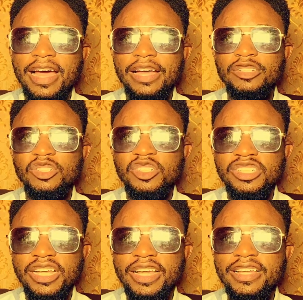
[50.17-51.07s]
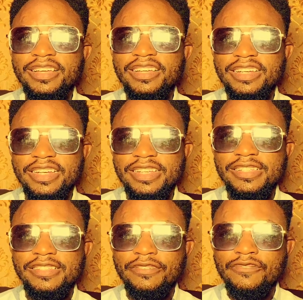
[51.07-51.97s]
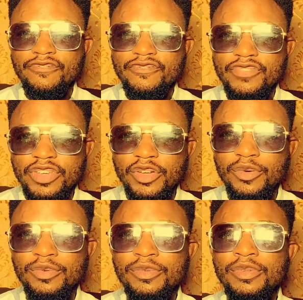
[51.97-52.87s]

and share this video.